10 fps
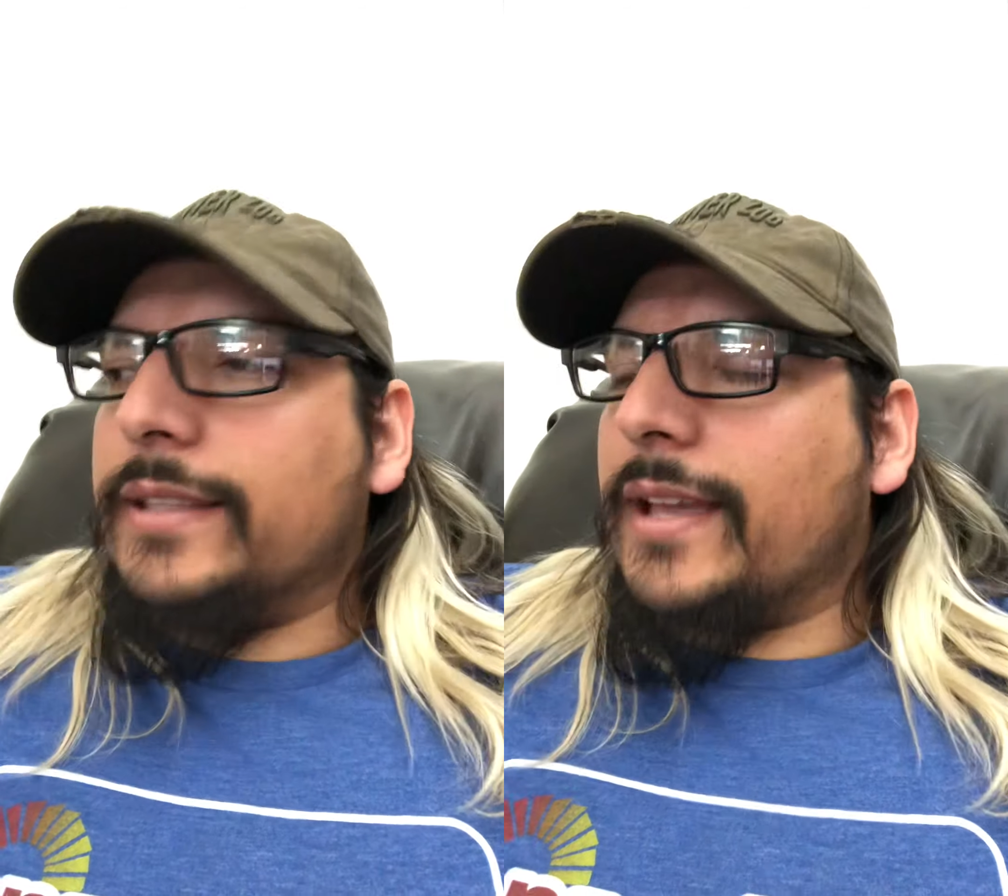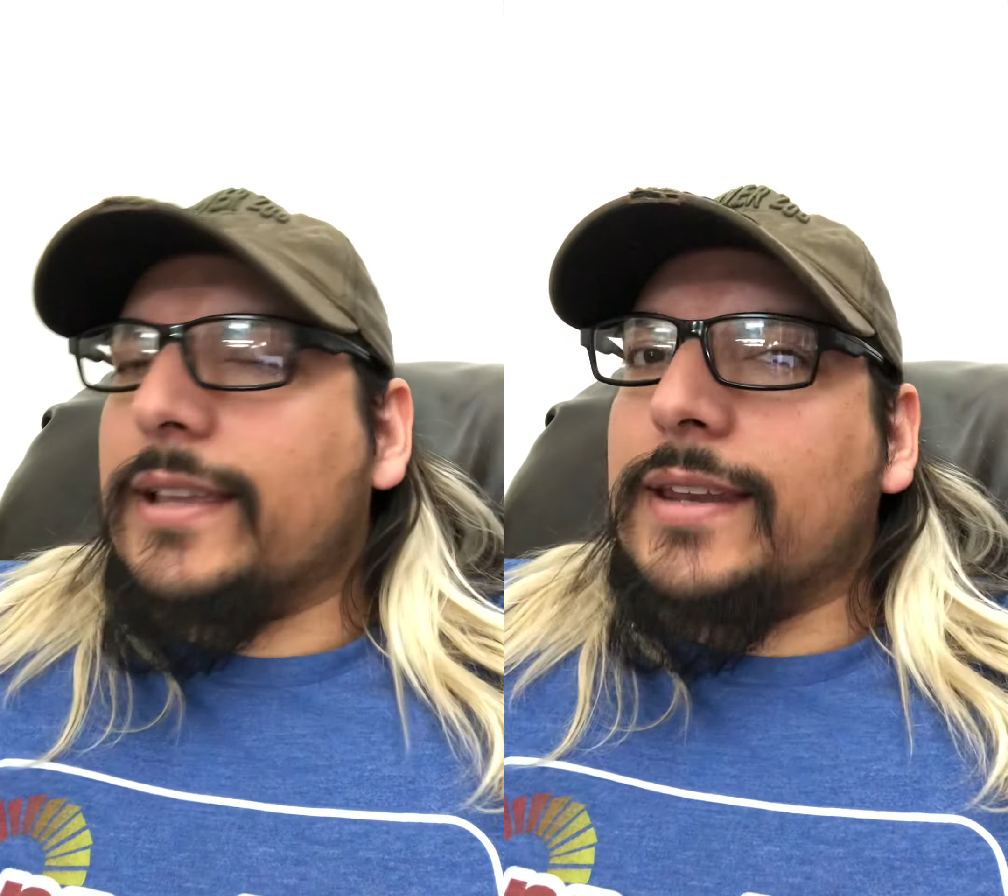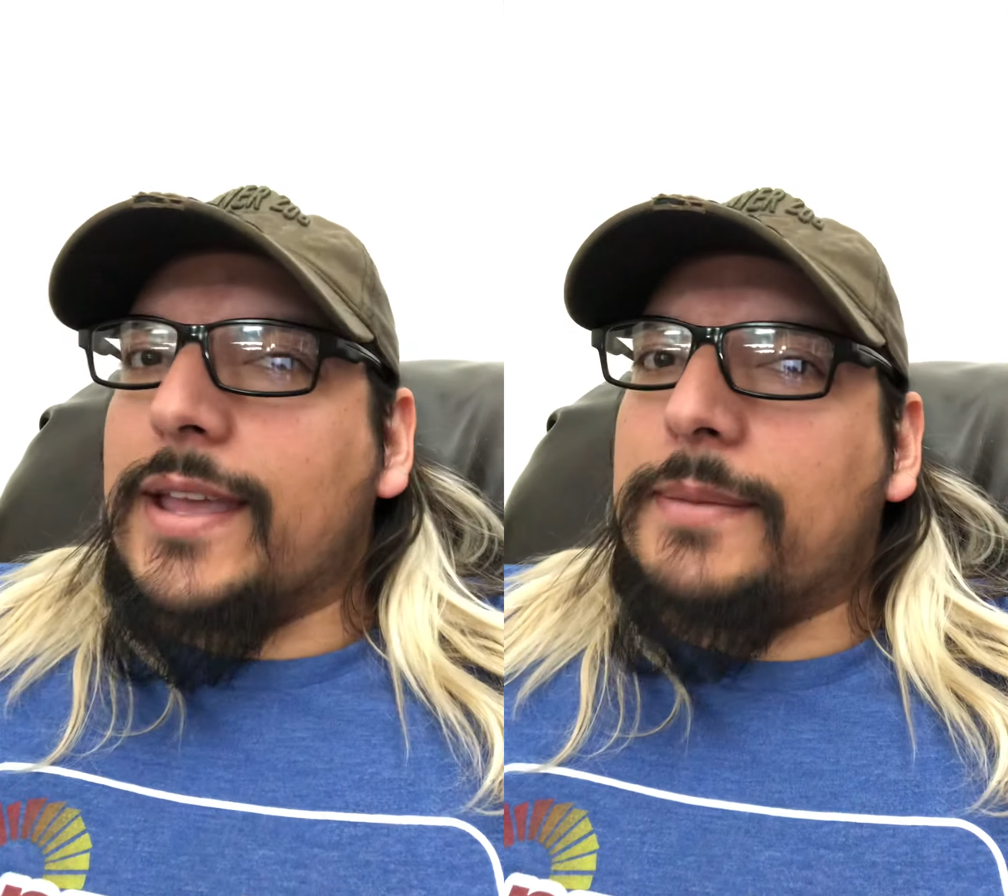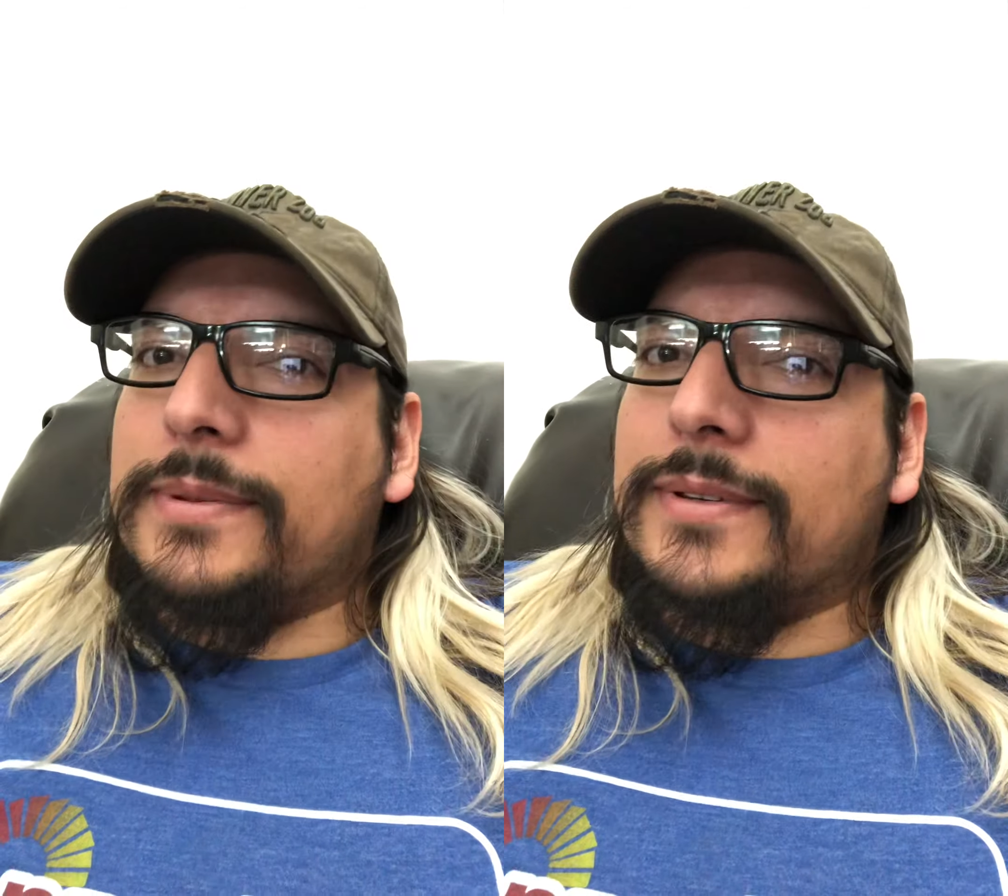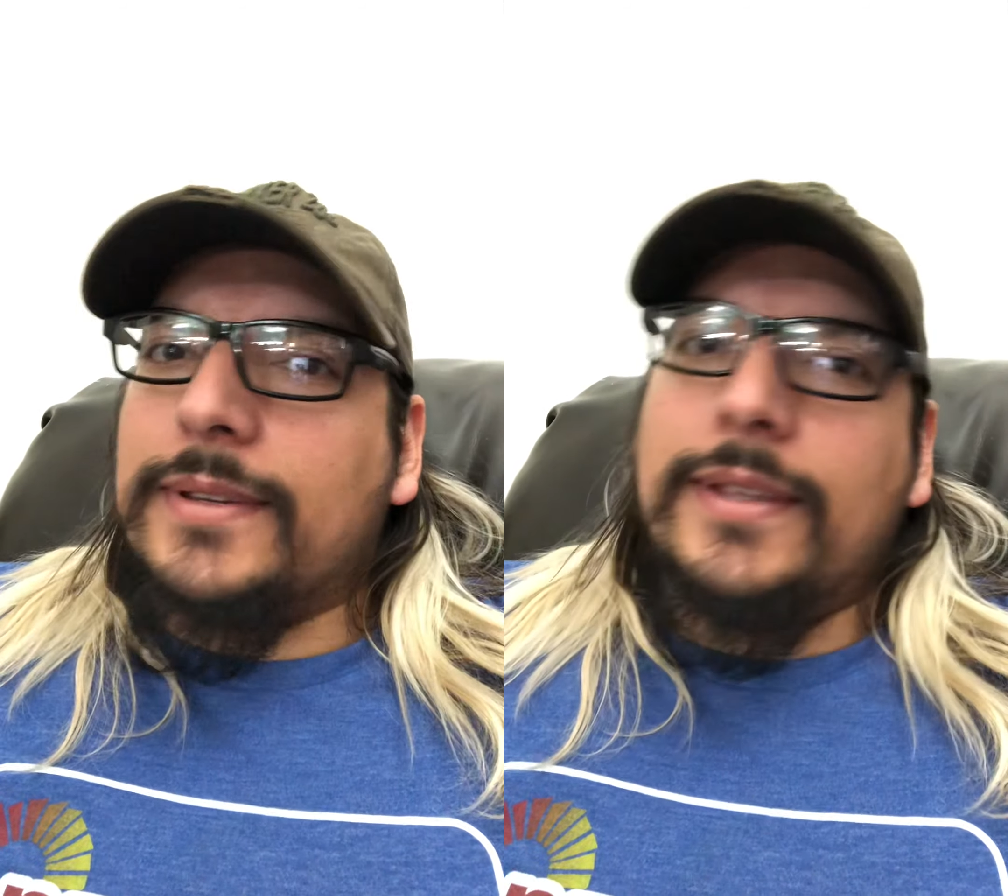That can
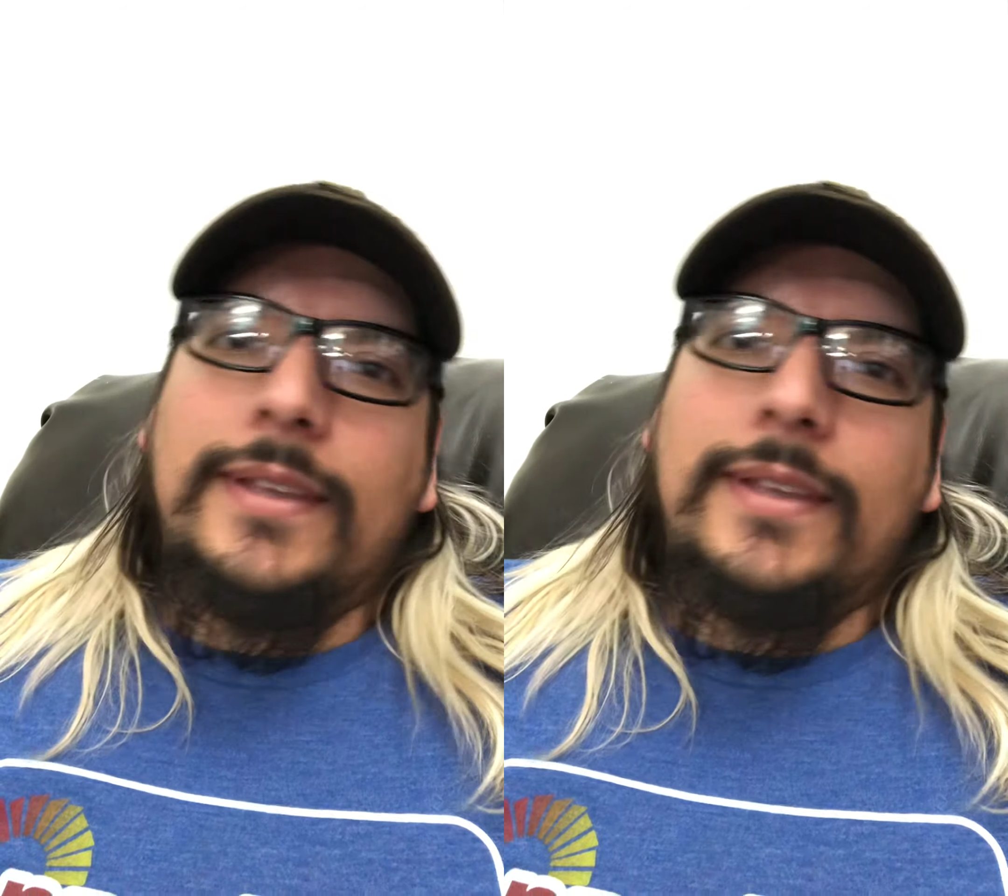happen.